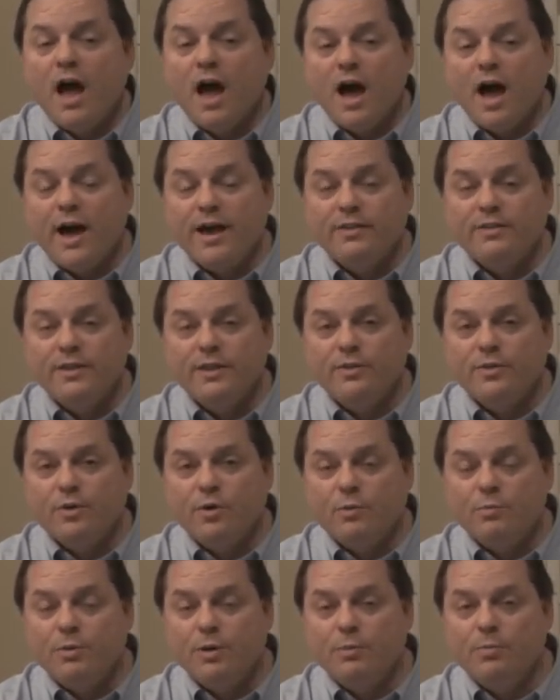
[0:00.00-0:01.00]
I think
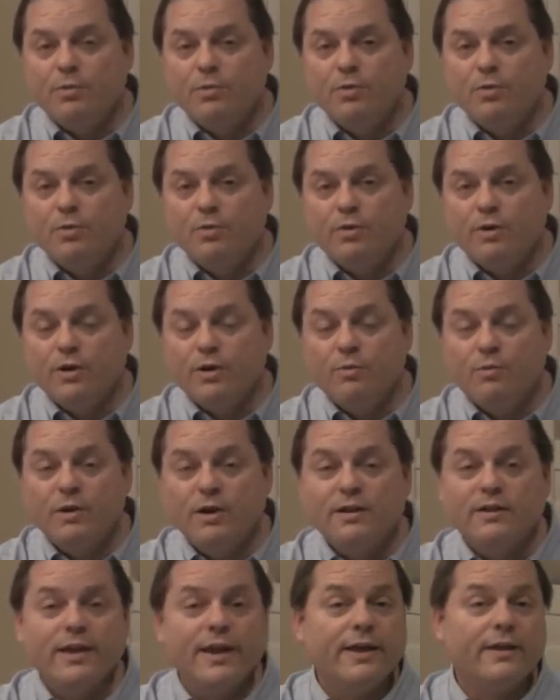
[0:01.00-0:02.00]
there are people who are going to
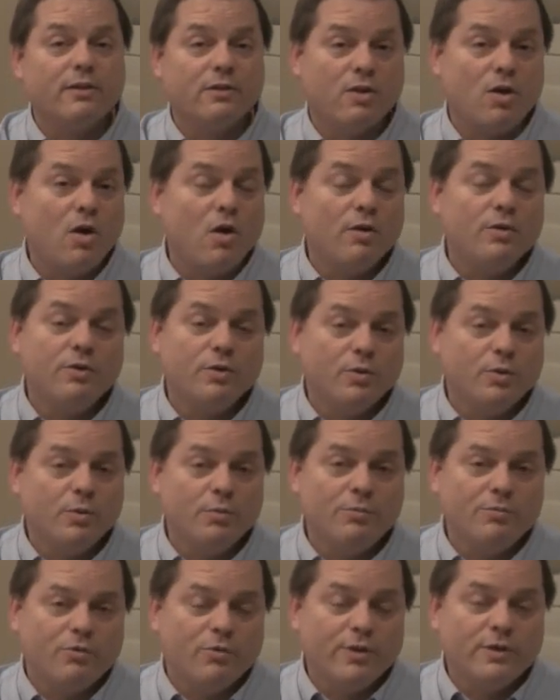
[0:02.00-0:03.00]
want to take it long
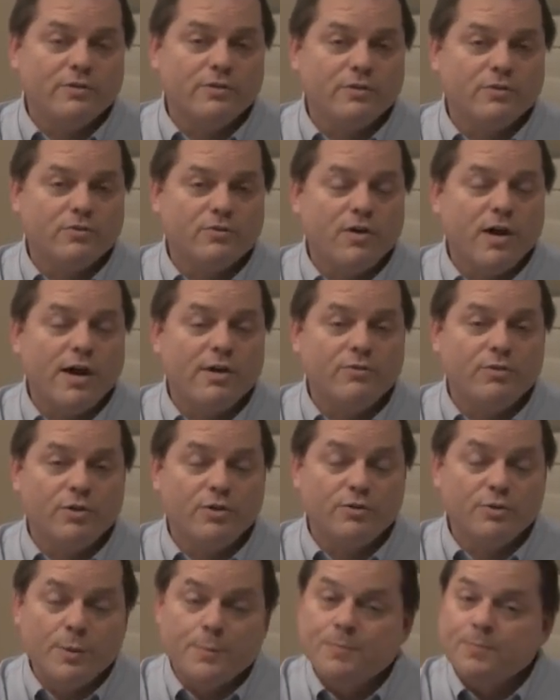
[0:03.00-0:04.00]
term, for instance 5
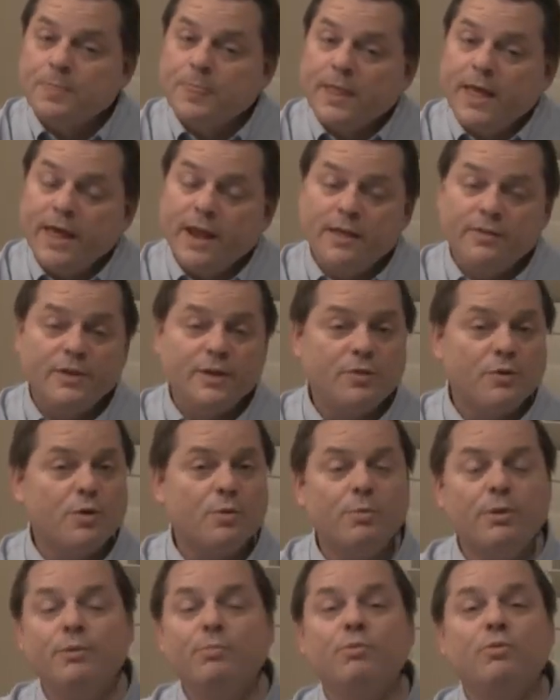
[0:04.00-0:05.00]
years, and I think there
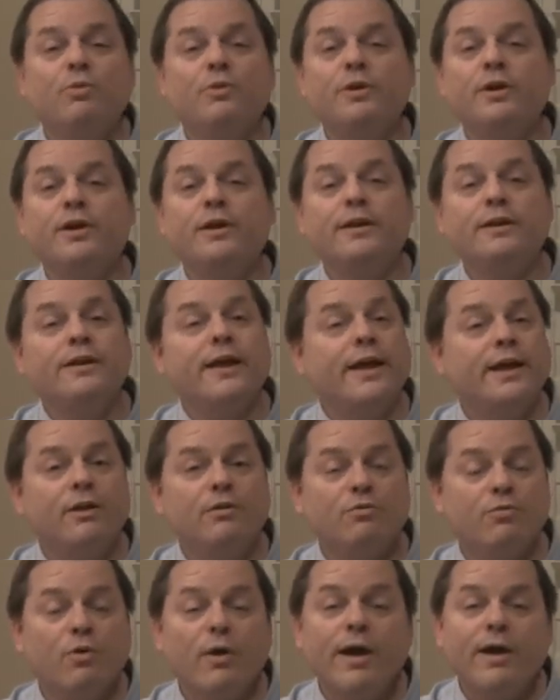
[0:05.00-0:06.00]
are people that are going to take
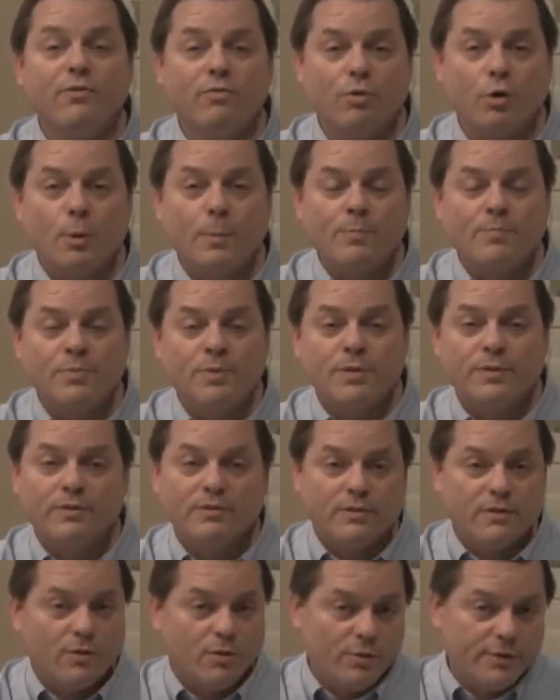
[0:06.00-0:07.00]
it forever.
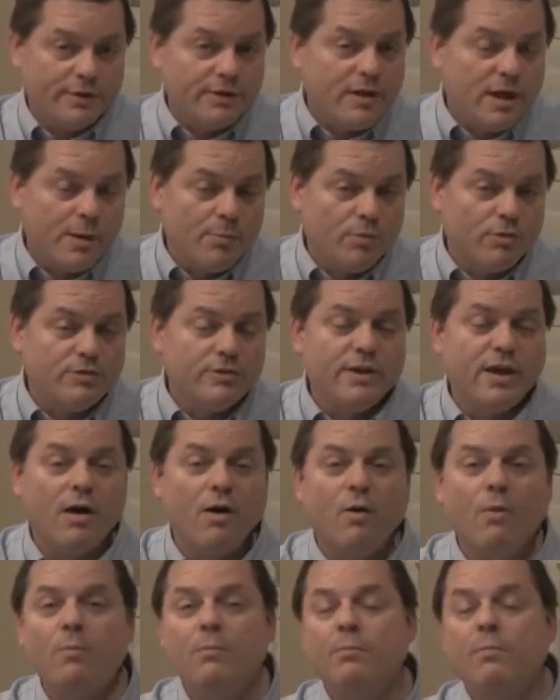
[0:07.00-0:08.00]
Only time will
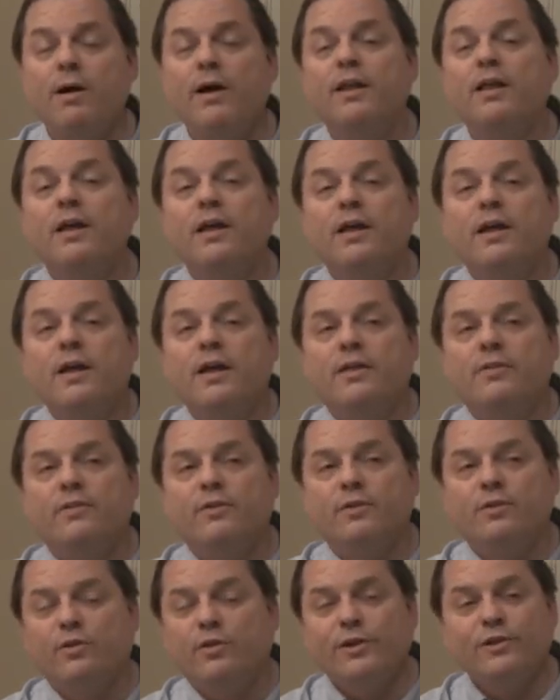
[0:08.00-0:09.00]
tell, but
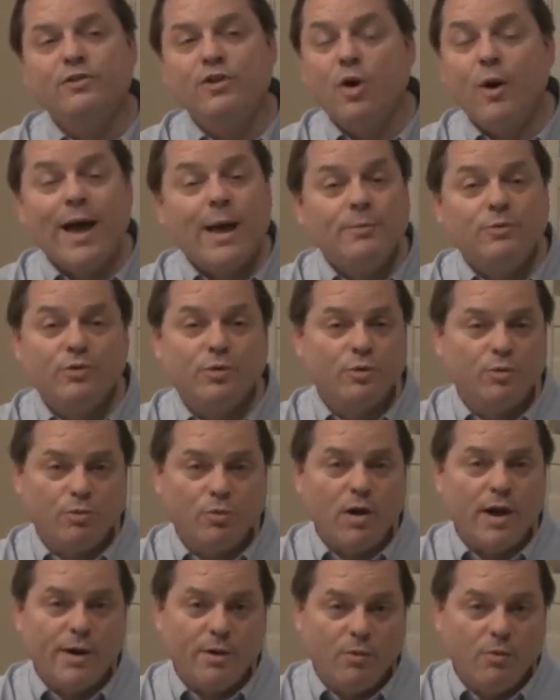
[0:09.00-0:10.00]
there is no absolute
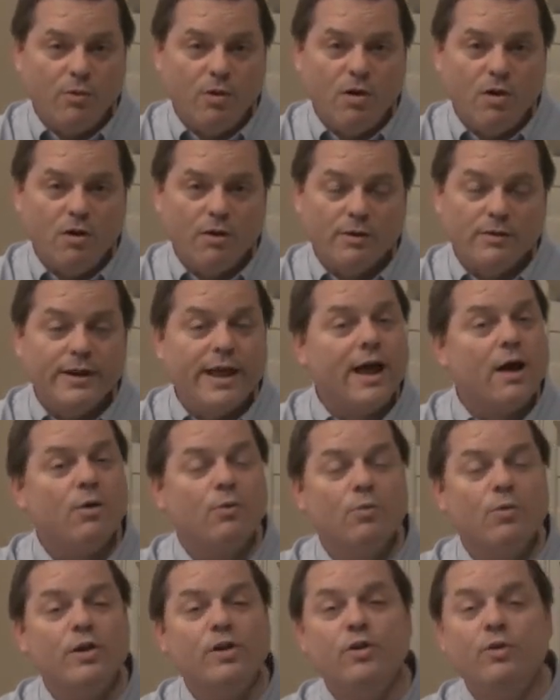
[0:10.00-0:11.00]
right or wrong. Now,
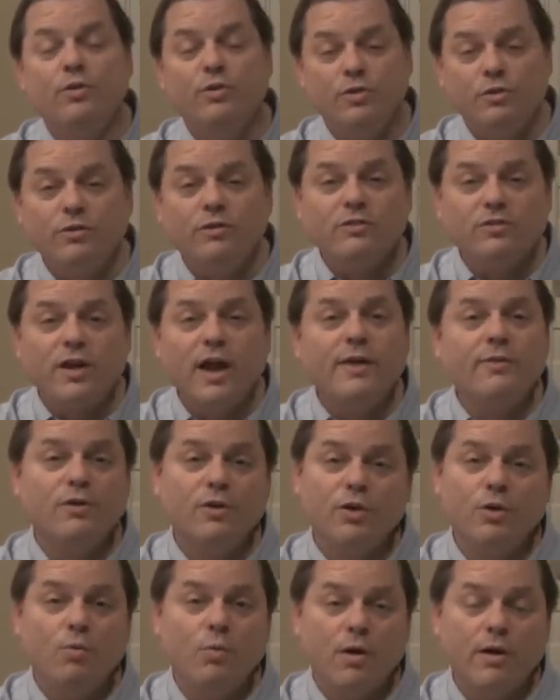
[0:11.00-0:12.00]
when you do decide
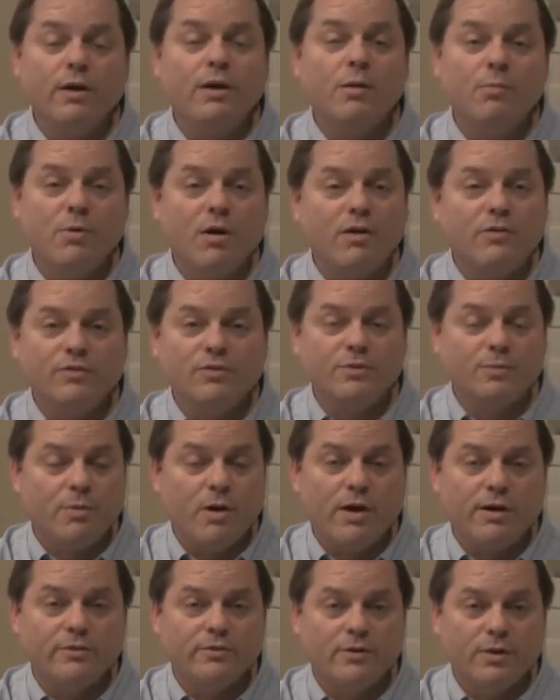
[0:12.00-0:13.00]
that you want to come off
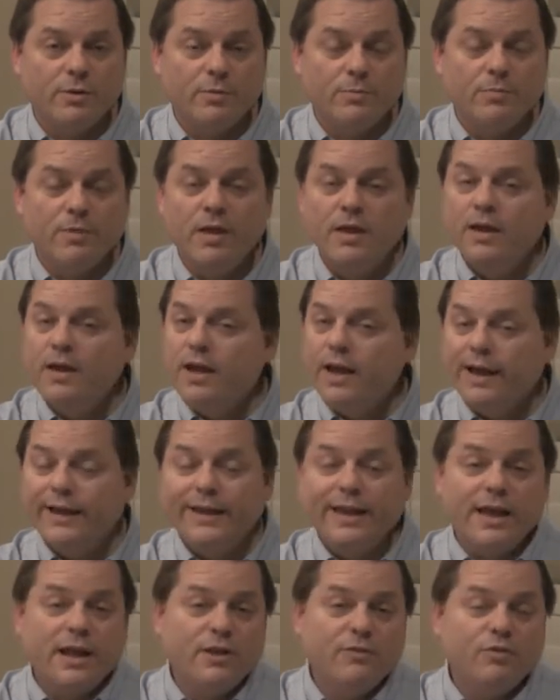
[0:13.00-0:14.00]
Suboxone,
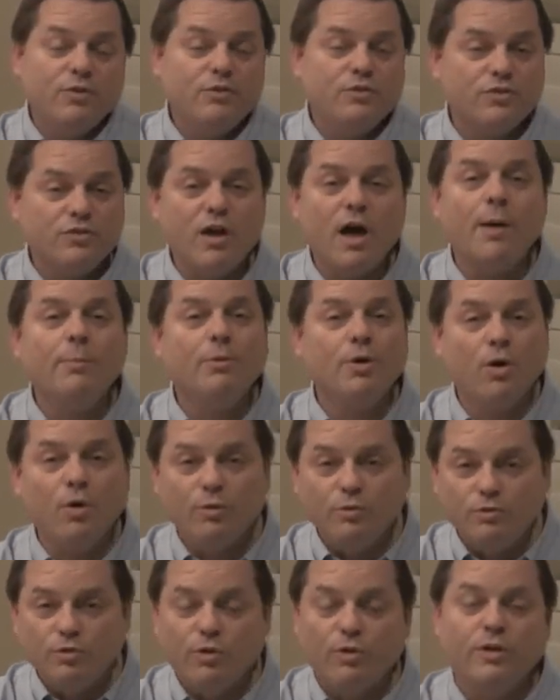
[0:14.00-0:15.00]
again, if you stop
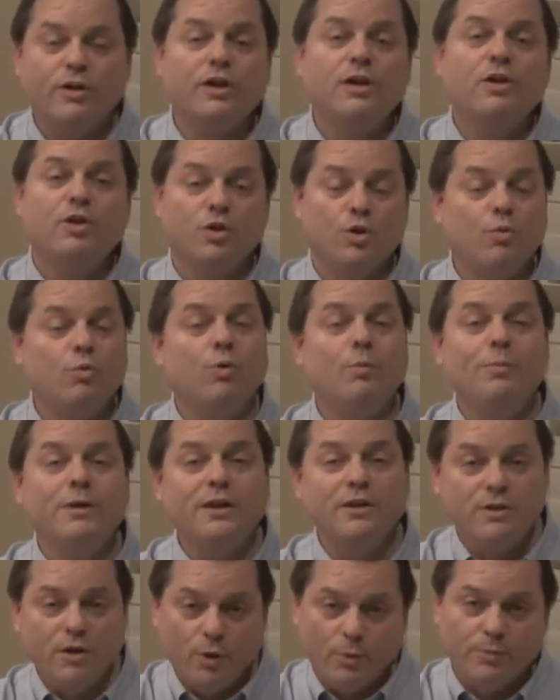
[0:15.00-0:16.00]
cold turkey, you will
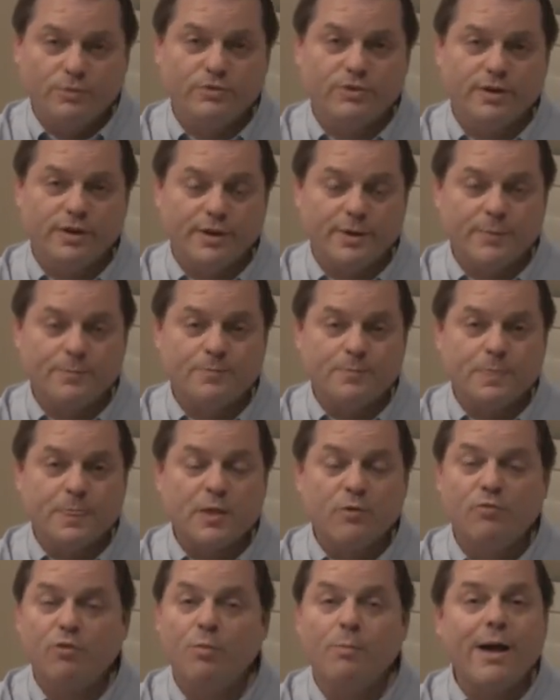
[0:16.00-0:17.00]
be dope sick
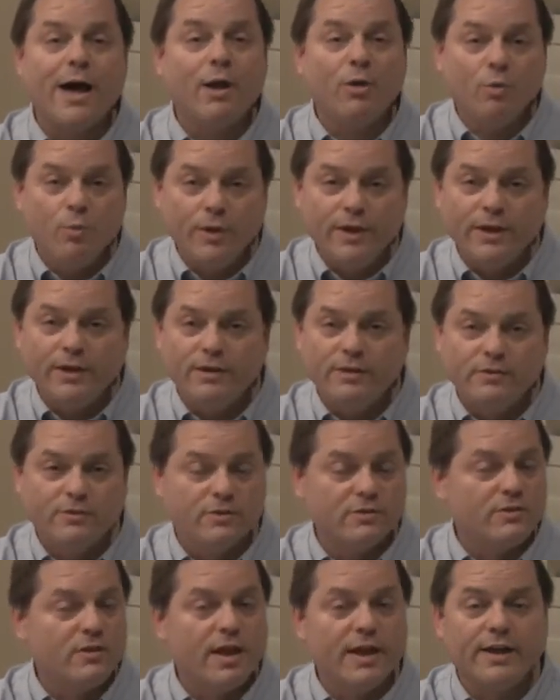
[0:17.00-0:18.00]
for about a week,
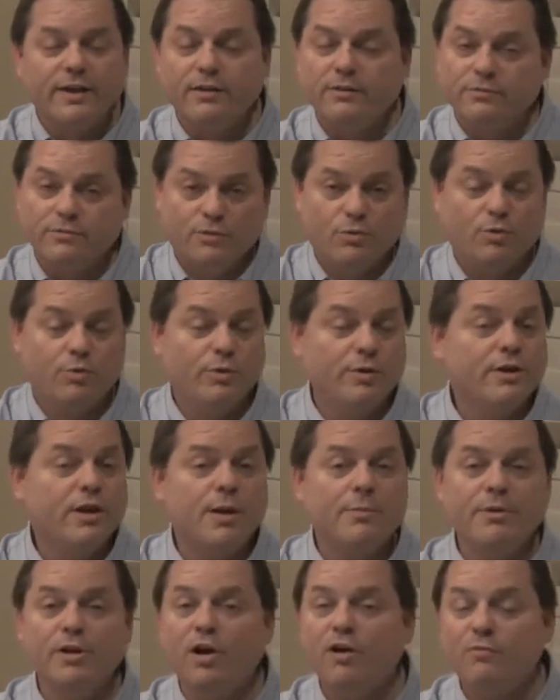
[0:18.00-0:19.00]
just like you would
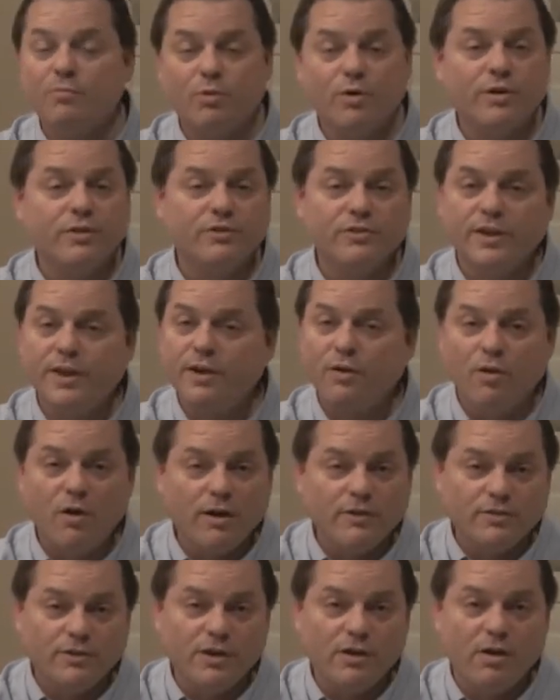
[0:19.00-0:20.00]
coming off Percocet or
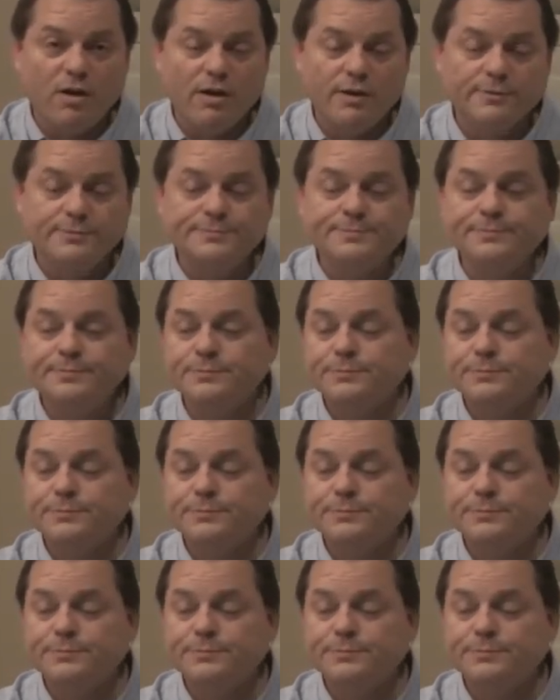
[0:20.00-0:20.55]
Oxycontin.